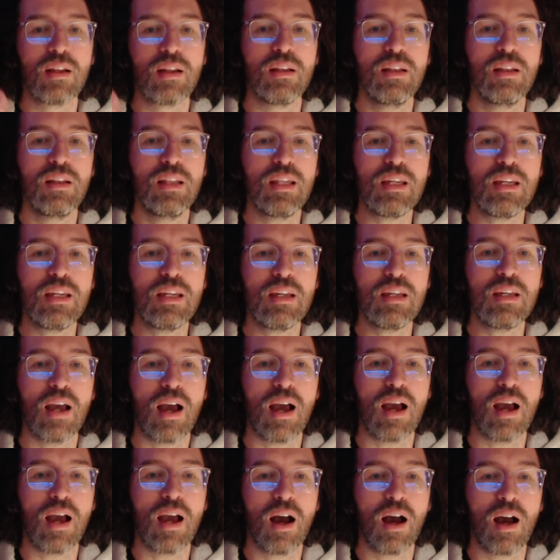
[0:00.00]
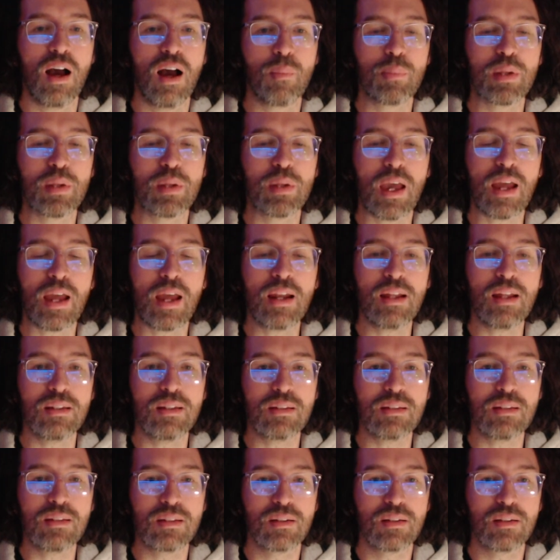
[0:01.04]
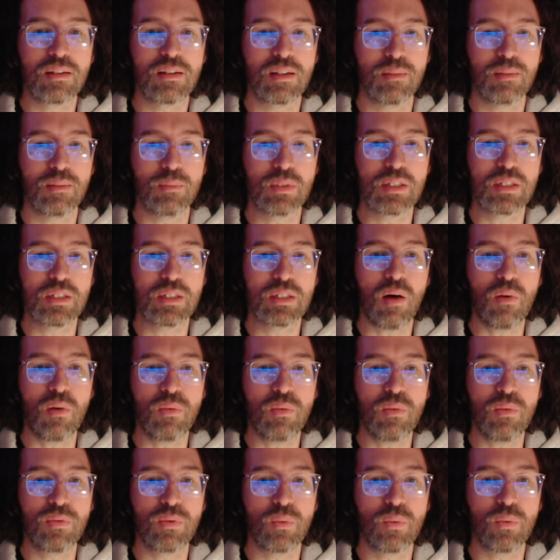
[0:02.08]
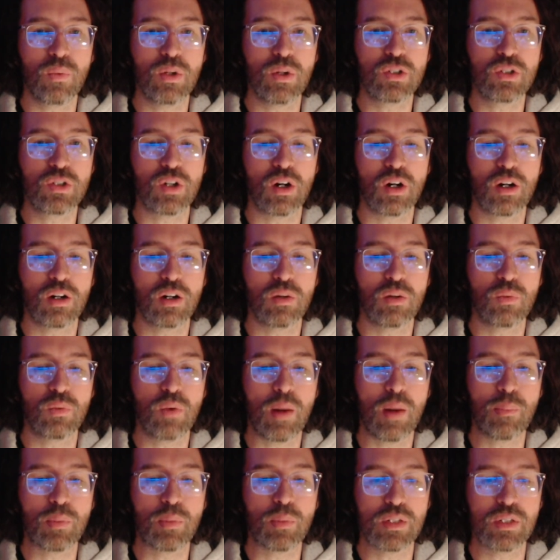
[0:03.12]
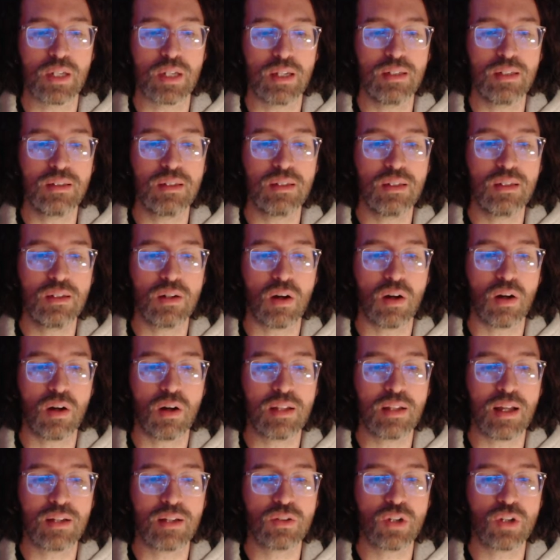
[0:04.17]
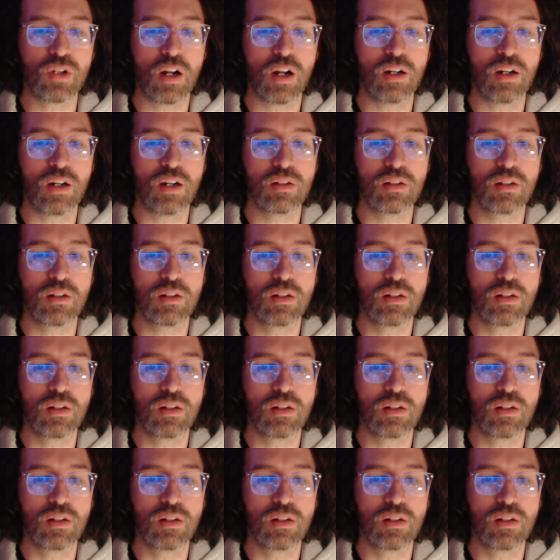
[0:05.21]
the planets themselves, which are represented on that chart,